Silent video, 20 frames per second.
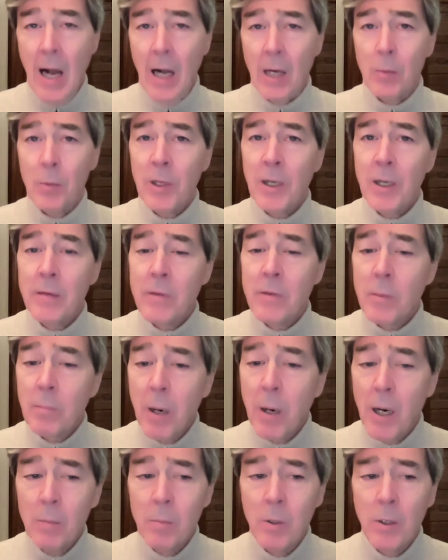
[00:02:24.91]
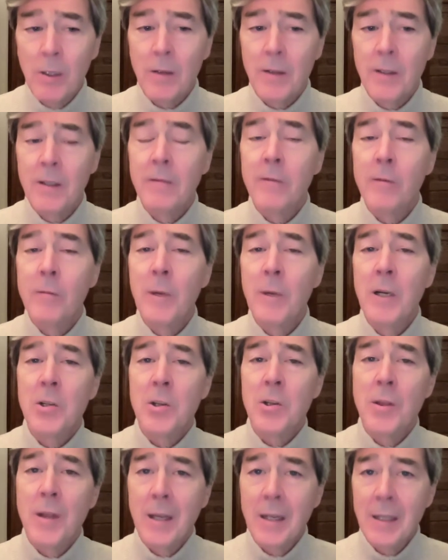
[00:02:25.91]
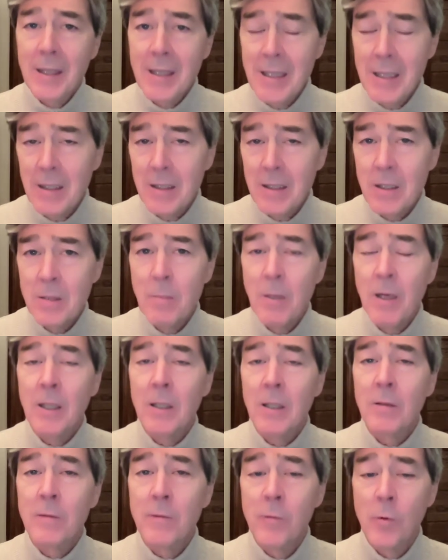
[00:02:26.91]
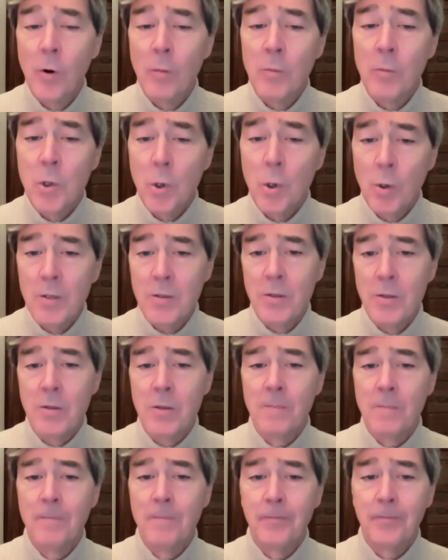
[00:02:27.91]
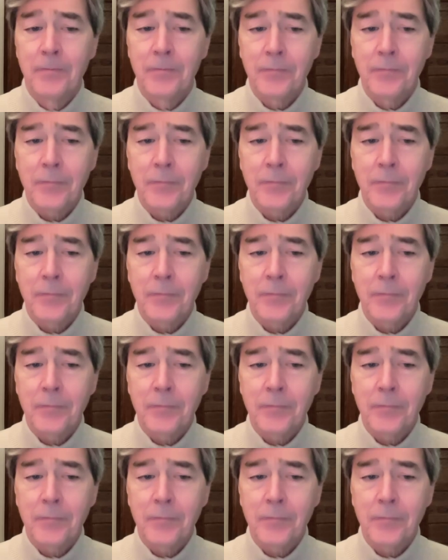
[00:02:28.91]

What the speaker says: How do we give the public the information they need to make informed choices?